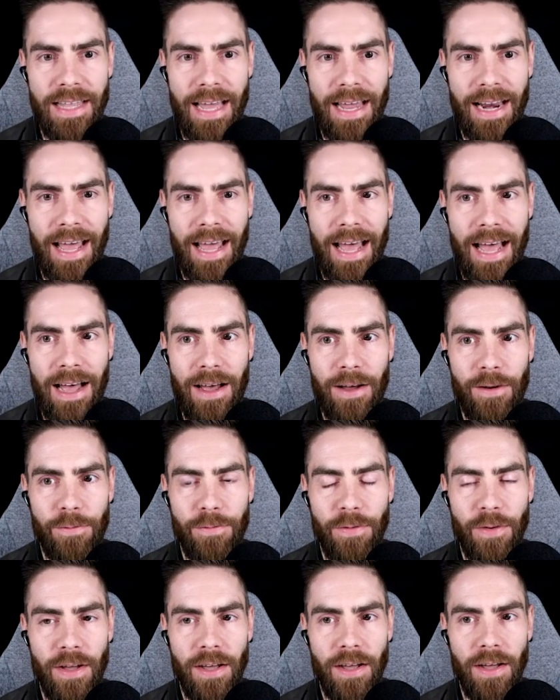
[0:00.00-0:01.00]
that
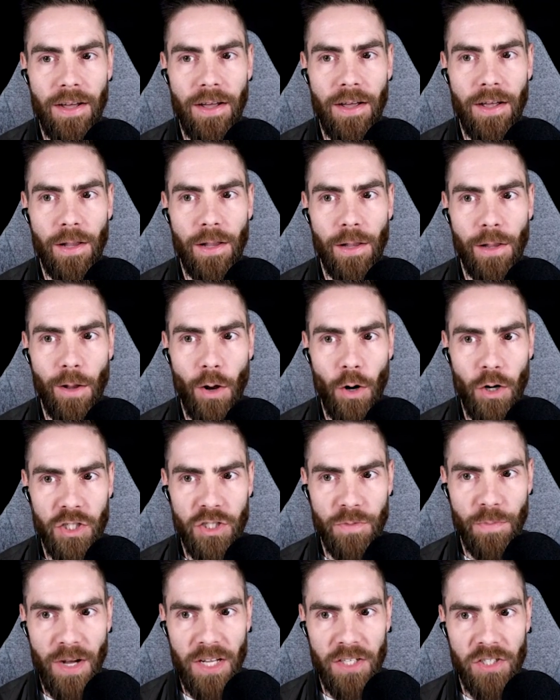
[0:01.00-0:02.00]
have
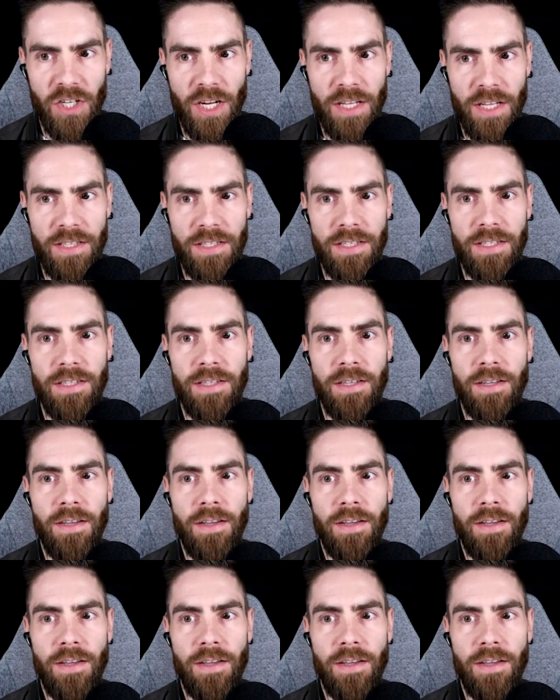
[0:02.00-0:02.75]
large budgets